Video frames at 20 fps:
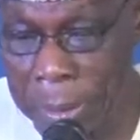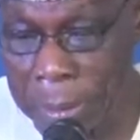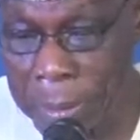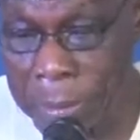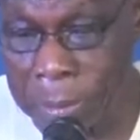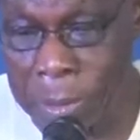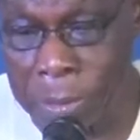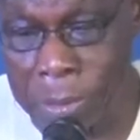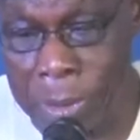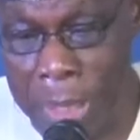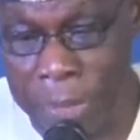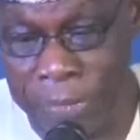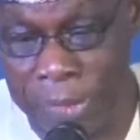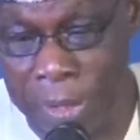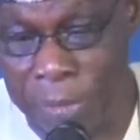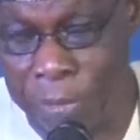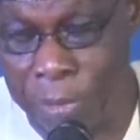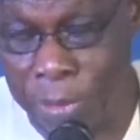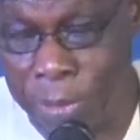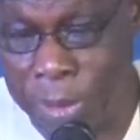We
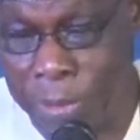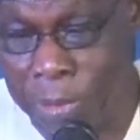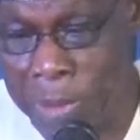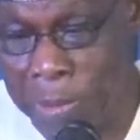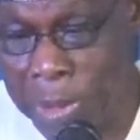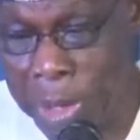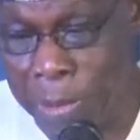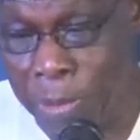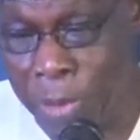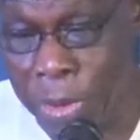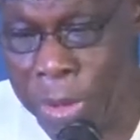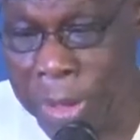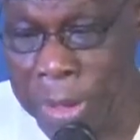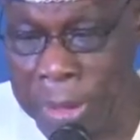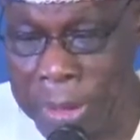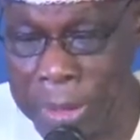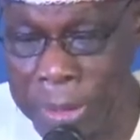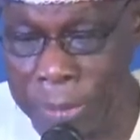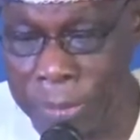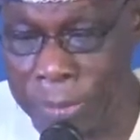were
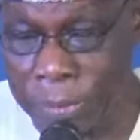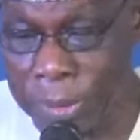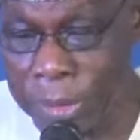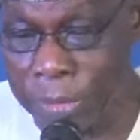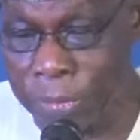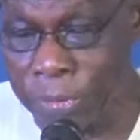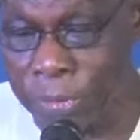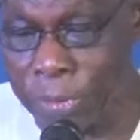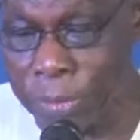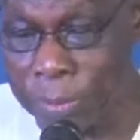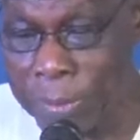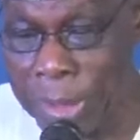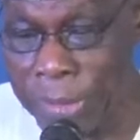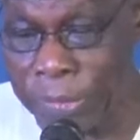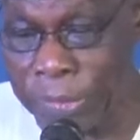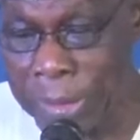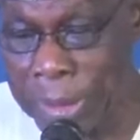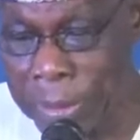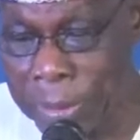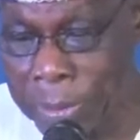walking into this room, I
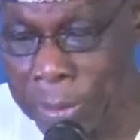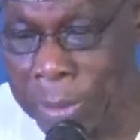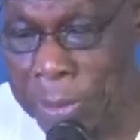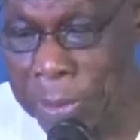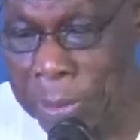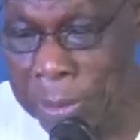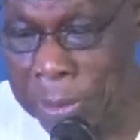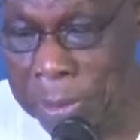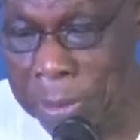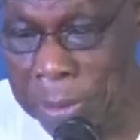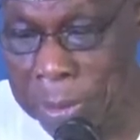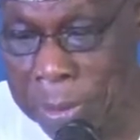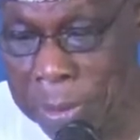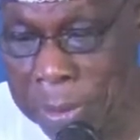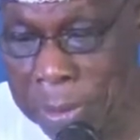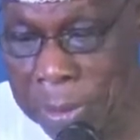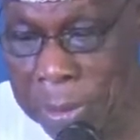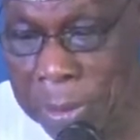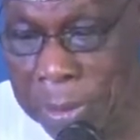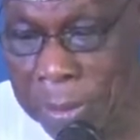said, look,
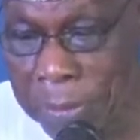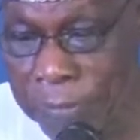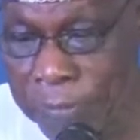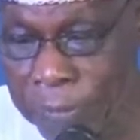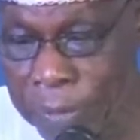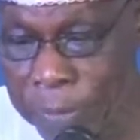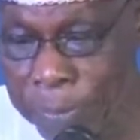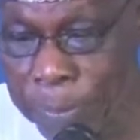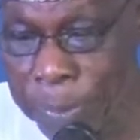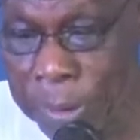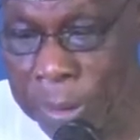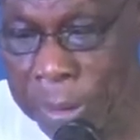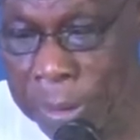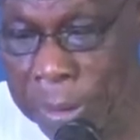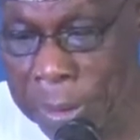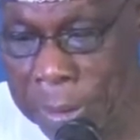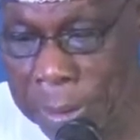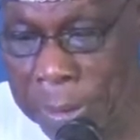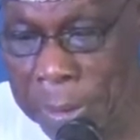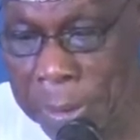VP,
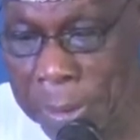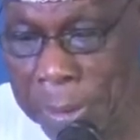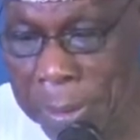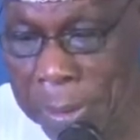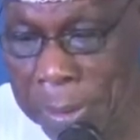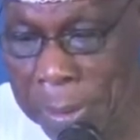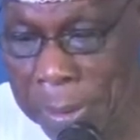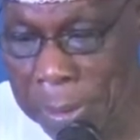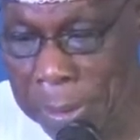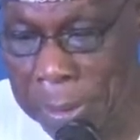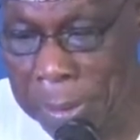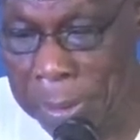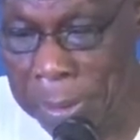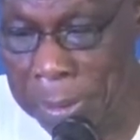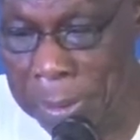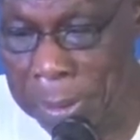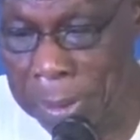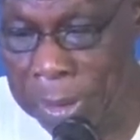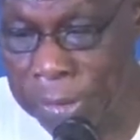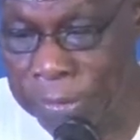
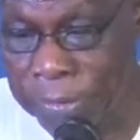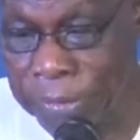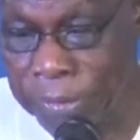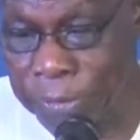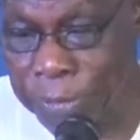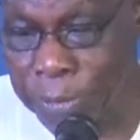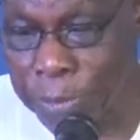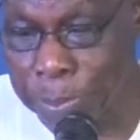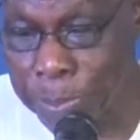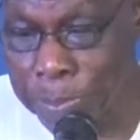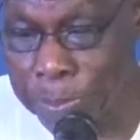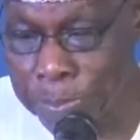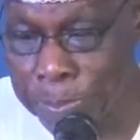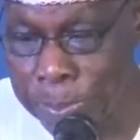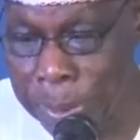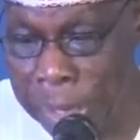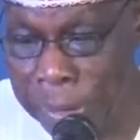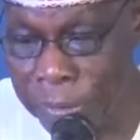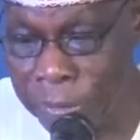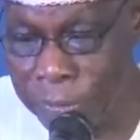this is
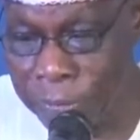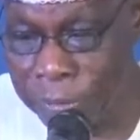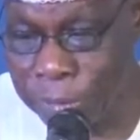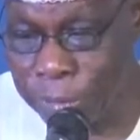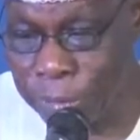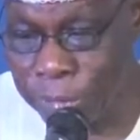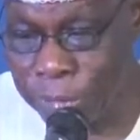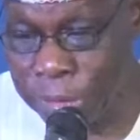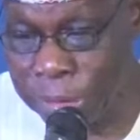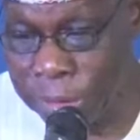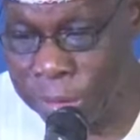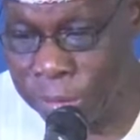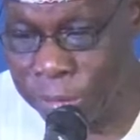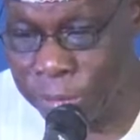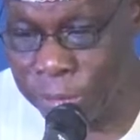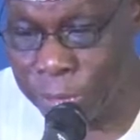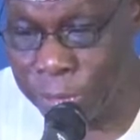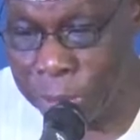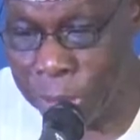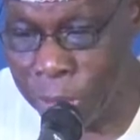part of the
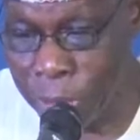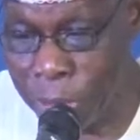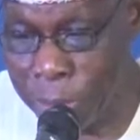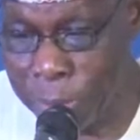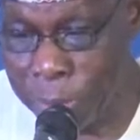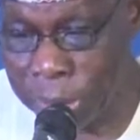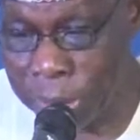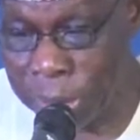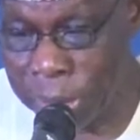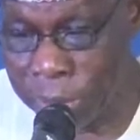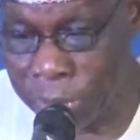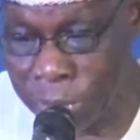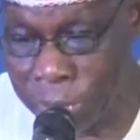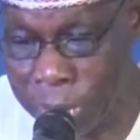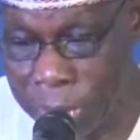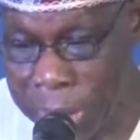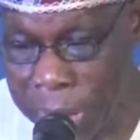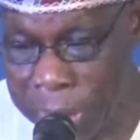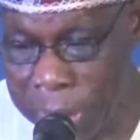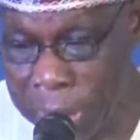sins we committed
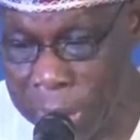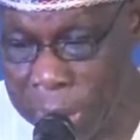together.